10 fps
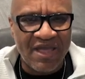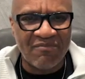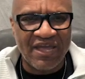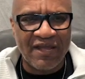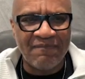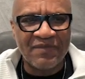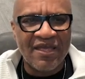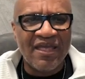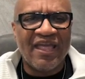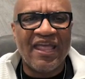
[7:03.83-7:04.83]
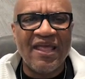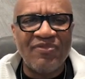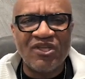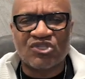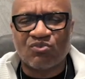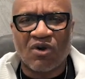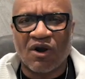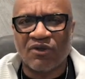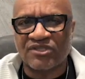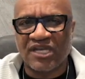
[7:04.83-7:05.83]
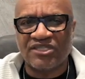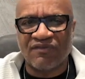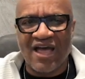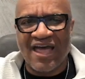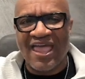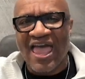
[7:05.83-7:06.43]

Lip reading: Amen. In this world, saints of God,